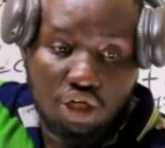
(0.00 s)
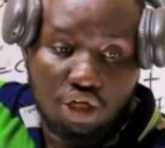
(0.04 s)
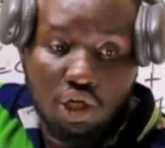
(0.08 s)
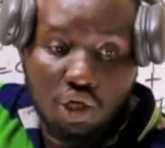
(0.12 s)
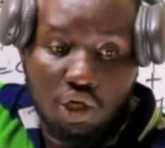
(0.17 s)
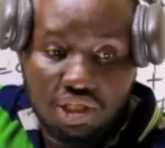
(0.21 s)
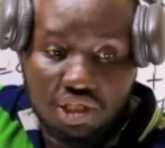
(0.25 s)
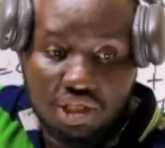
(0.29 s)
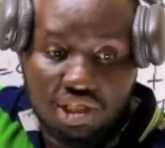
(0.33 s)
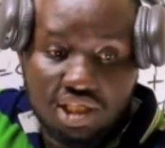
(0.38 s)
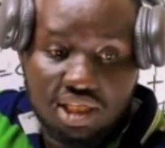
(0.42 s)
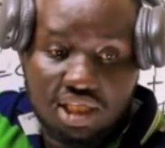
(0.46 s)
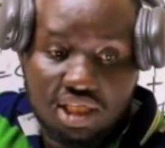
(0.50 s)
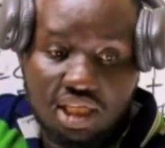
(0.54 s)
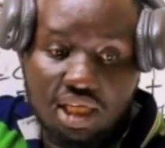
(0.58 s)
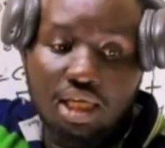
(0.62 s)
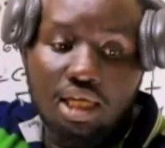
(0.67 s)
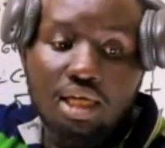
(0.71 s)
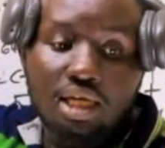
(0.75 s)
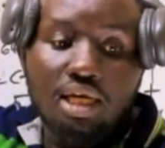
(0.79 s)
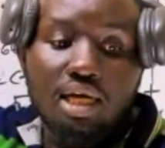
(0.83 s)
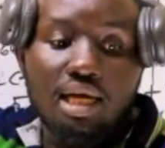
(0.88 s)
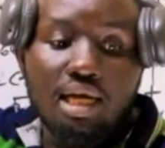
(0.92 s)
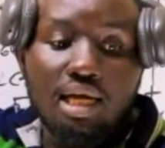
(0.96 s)
Lois,
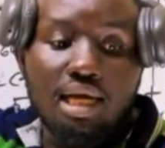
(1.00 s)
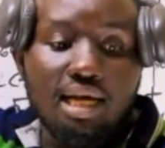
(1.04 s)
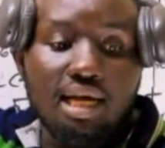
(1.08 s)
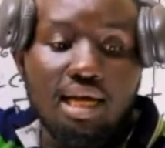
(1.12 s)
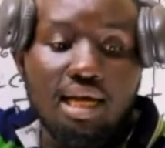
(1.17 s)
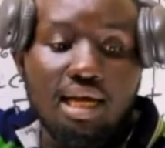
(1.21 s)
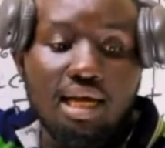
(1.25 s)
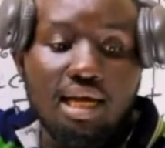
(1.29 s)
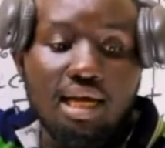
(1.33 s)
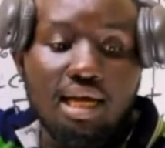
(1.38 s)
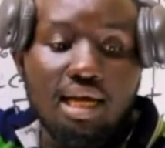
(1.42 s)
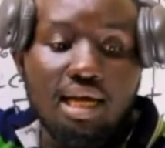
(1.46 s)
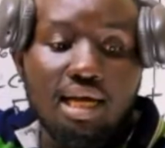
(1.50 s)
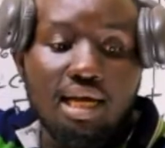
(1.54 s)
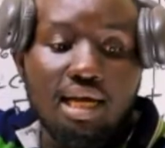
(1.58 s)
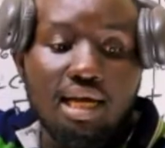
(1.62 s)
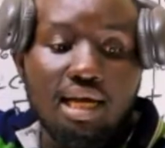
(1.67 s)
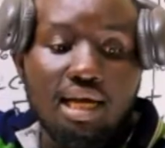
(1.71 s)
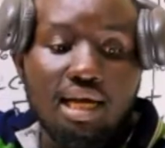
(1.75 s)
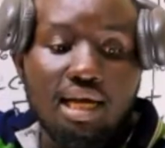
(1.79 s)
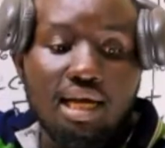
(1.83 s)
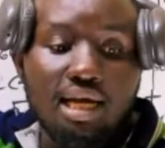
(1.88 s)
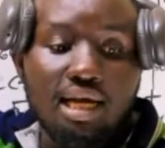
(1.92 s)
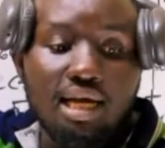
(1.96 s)

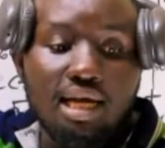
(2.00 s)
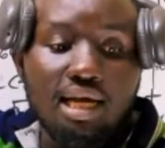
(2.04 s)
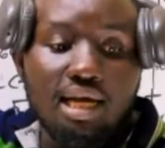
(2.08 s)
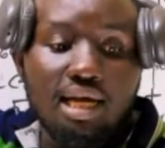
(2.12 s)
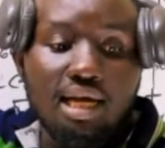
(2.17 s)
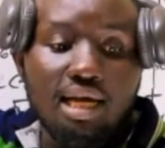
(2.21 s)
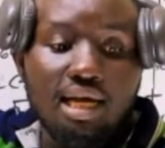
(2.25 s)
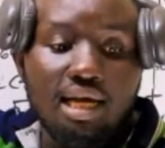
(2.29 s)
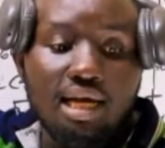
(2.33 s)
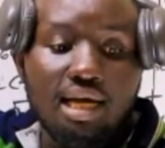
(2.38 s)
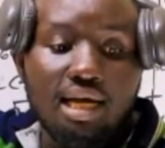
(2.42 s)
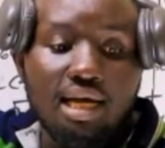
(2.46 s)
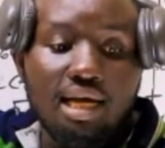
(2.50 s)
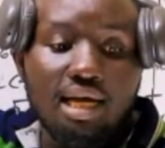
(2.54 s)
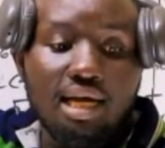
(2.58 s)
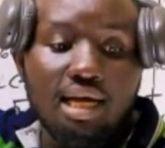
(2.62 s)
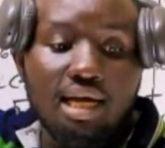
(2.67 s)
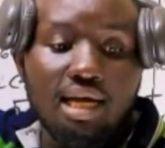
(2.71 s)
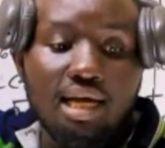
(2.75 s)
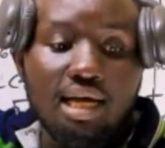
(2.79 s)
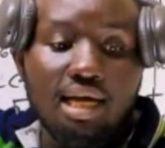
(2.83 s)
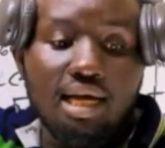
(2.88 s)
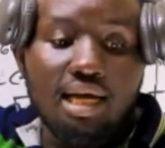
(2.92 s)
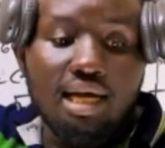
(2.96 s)
Raphael, Joy,
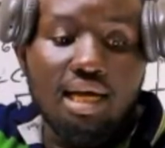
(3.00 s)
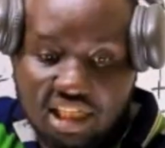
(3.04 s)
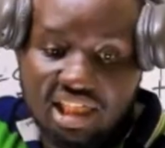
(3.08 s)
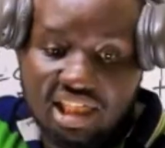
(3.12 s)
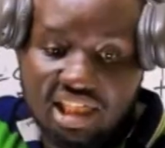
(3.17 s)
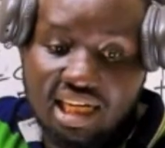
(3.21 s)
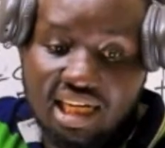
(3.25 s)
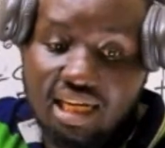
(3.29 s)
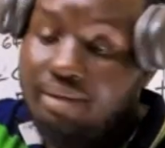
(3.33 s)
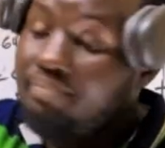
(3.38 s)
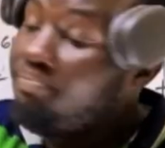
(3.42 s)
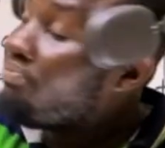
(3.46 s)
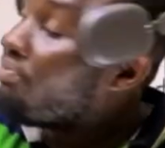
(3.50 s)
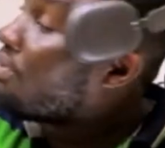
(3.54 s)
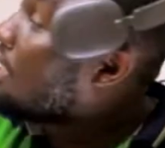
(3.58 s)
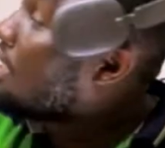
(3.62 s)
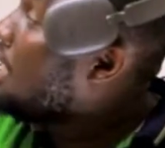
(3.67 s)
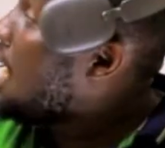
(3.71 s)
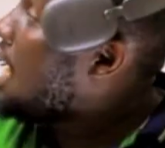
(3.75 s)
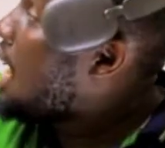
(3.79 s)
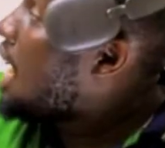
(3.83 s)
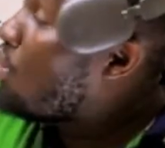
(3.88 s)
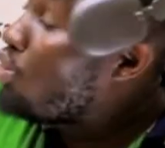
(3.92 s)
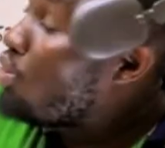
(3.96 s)
Karanja,
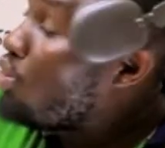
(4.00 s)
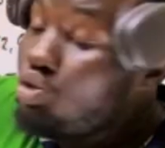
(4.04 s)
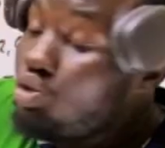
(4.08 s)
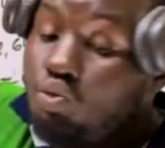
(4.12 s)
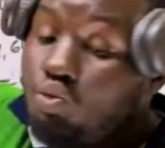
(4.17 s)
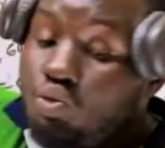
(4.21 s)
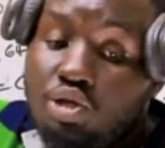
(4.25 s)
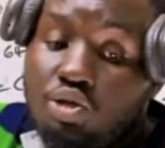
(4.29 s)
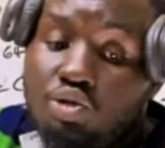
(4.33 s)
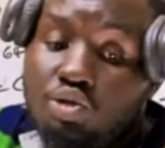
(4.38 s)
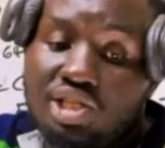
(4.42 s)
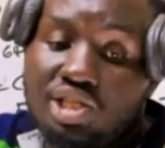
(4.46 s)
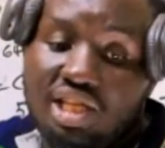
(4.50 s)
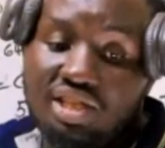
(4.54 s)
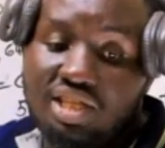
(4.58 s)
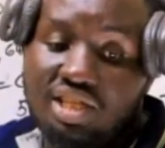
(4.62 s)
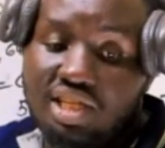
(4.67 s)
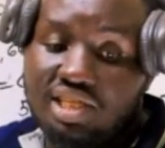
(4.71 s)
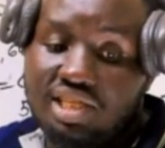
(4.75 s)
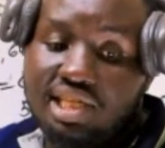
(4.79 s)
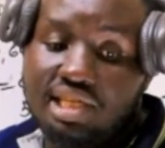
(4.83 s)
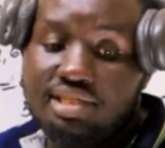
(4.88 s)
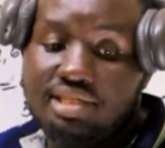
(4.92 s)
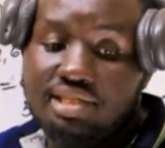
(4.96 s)
how do you
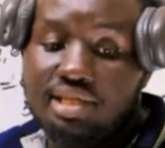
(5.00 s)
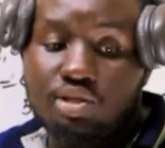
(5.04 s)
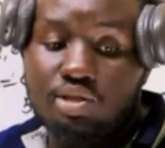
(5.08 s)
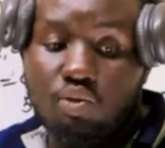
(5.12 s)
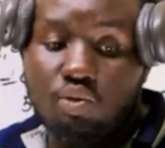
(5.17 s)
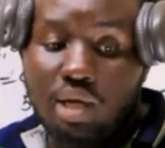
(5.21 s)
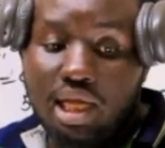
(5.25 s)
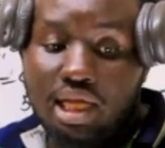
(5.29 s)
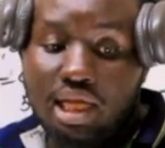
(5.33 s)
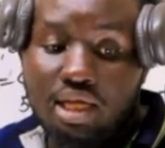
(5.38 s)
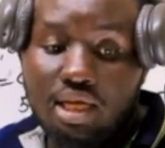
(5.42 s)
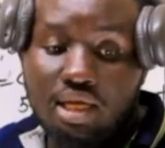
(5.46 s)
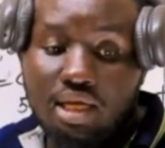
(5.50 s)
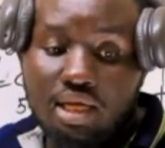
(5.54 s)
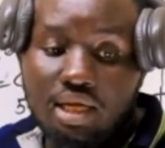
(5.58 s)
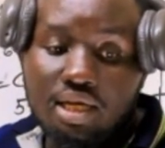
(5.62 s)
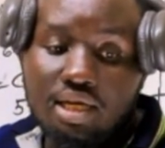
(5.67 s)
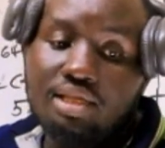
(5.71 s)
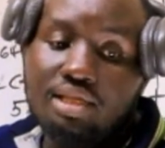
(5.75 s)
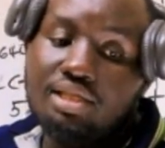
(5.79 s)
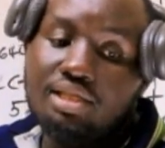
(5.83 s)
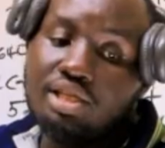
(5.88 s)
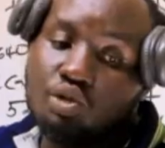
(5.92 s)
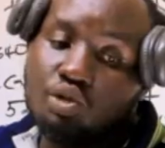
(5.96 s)
synthesize this
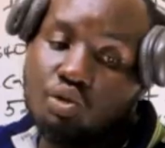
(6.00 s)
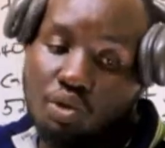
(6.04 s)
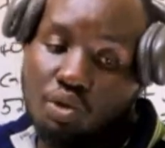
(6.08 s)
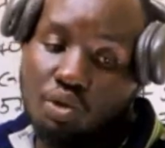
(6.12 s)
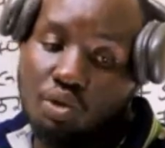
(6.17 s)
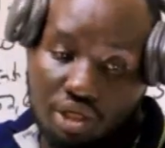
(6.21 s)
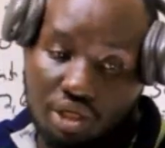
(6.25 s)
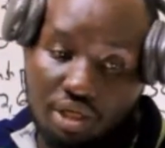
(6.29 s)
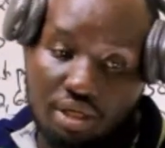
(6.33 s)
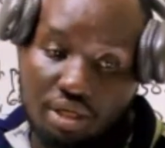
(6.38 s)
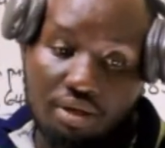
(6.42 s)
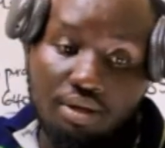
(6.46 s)
question?